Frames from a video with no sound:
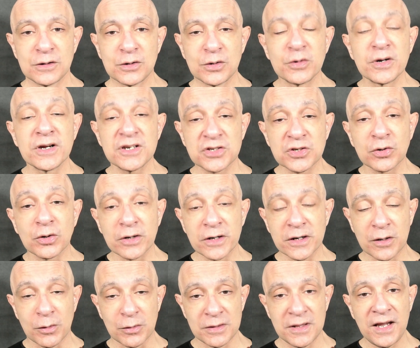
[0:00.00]
to
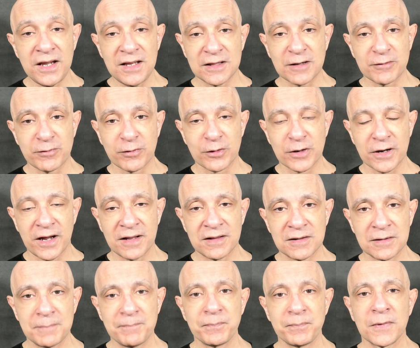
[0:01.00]
historical data for
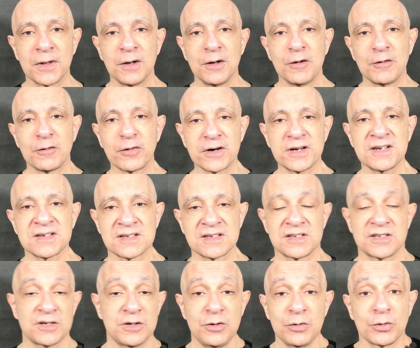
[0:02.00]
that. For
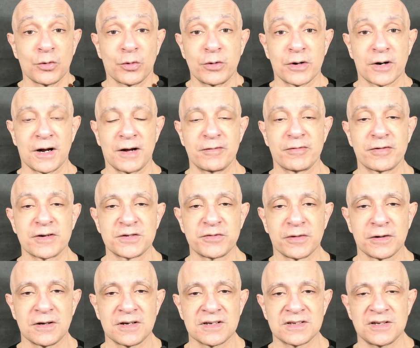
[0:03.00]
instance, you know your average
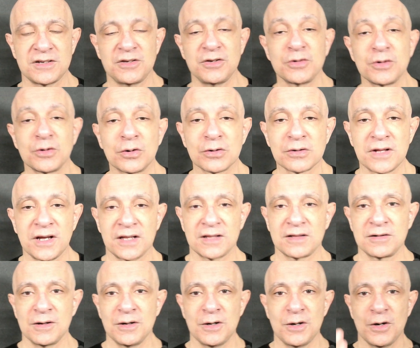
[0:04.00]
velocity. You know
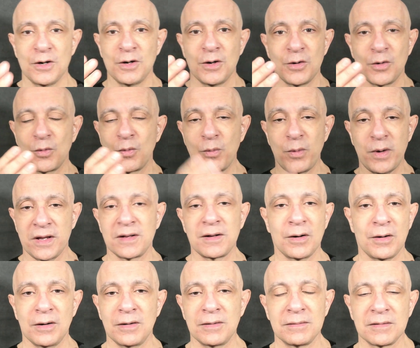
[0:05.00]
that
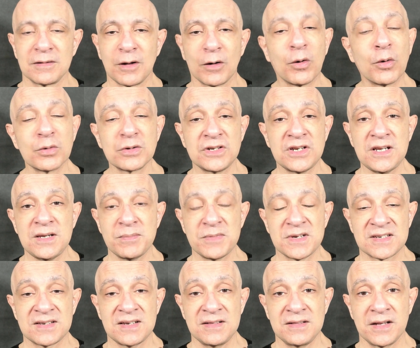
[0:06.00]
when the whole team
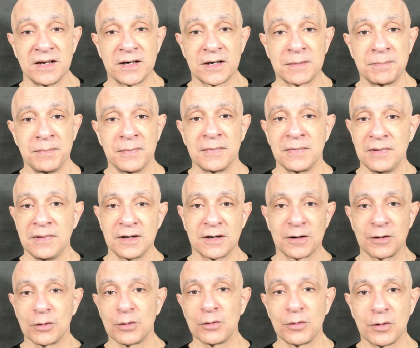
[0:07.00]
is in there
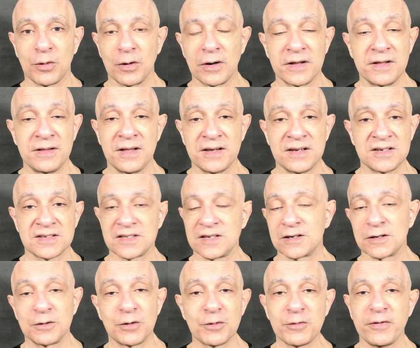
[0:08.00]
are no holidays,
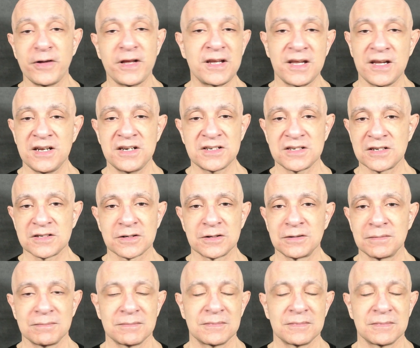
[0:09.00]
there are no vacations,